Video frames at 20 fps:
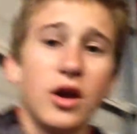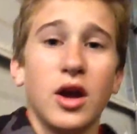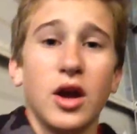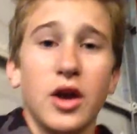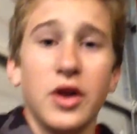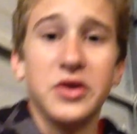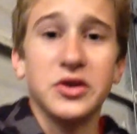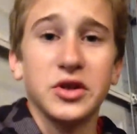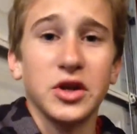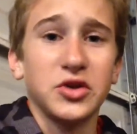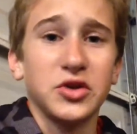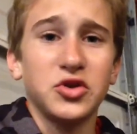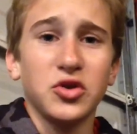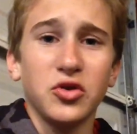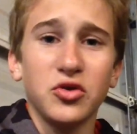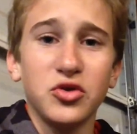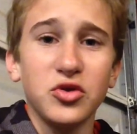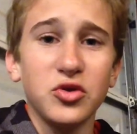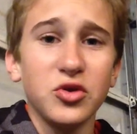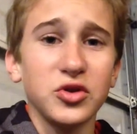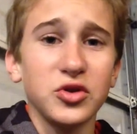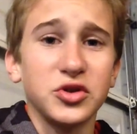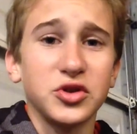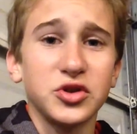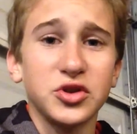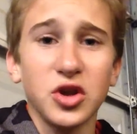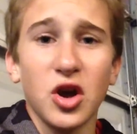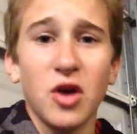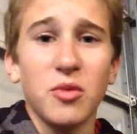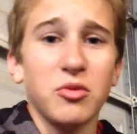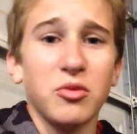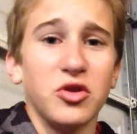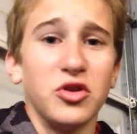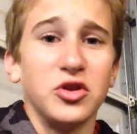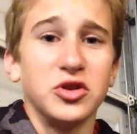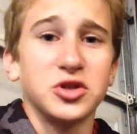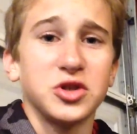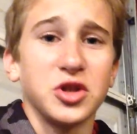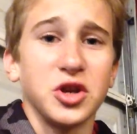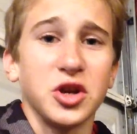And he's like, dude, you did something to
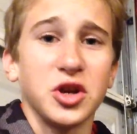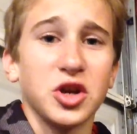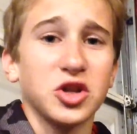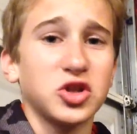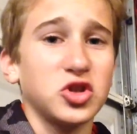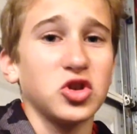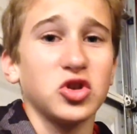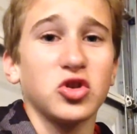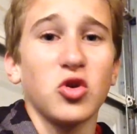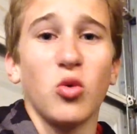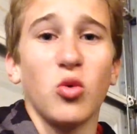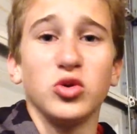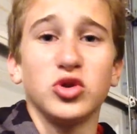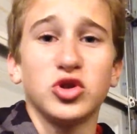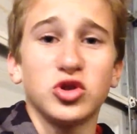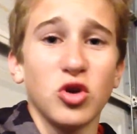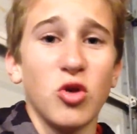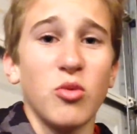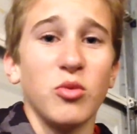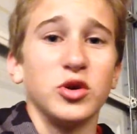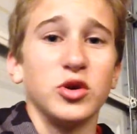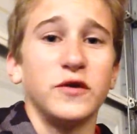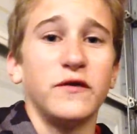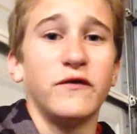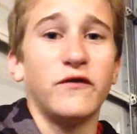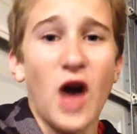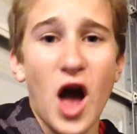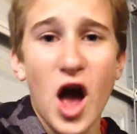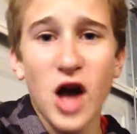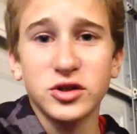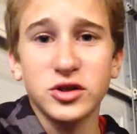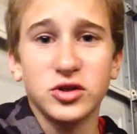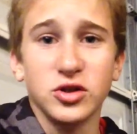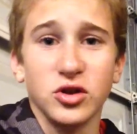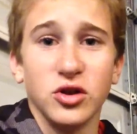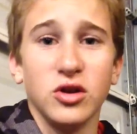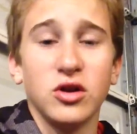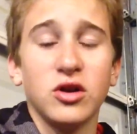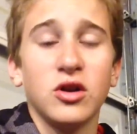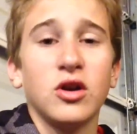this thing. It's just going so much
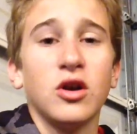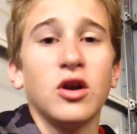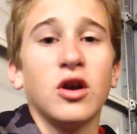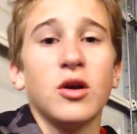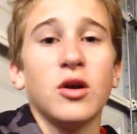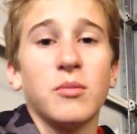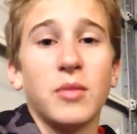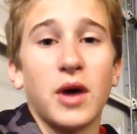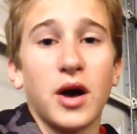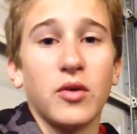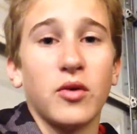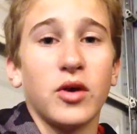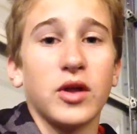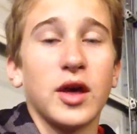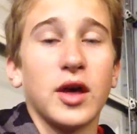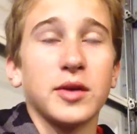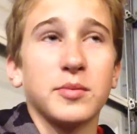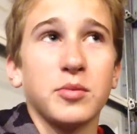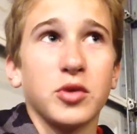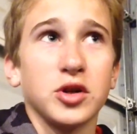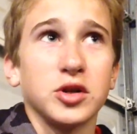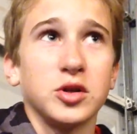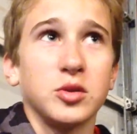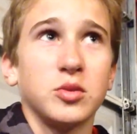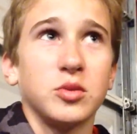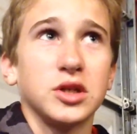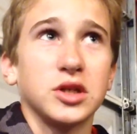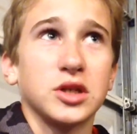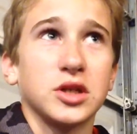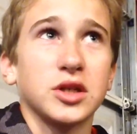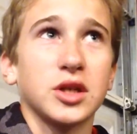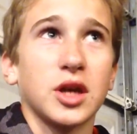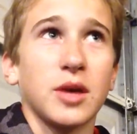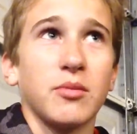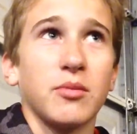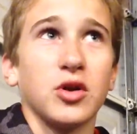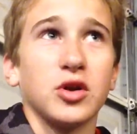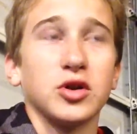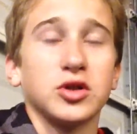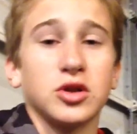faster. By the way, that person was the same
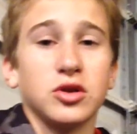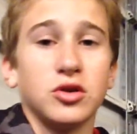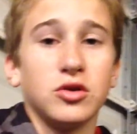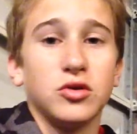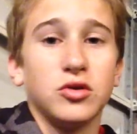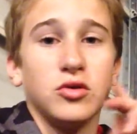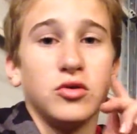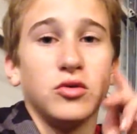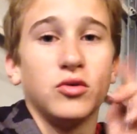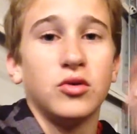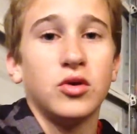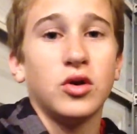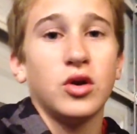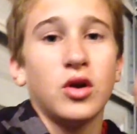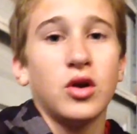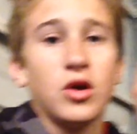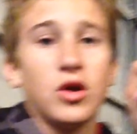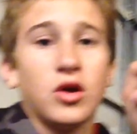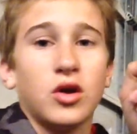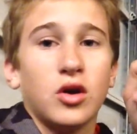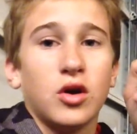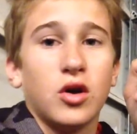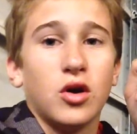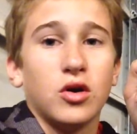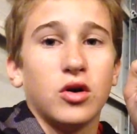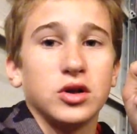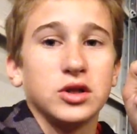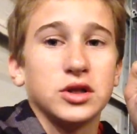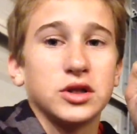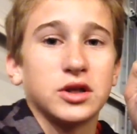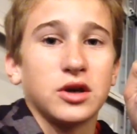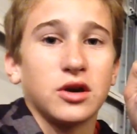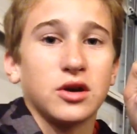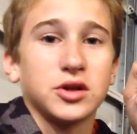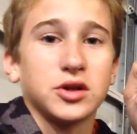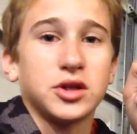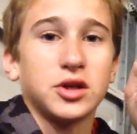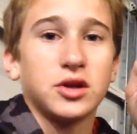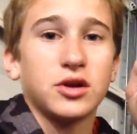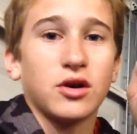person who owns the
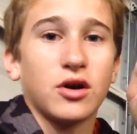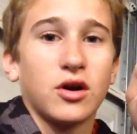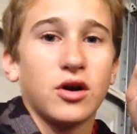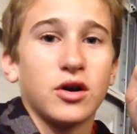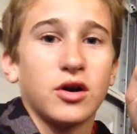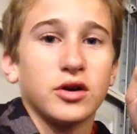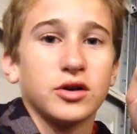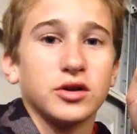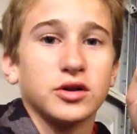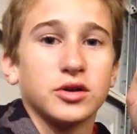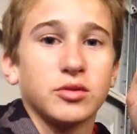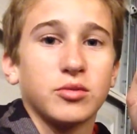RC cars.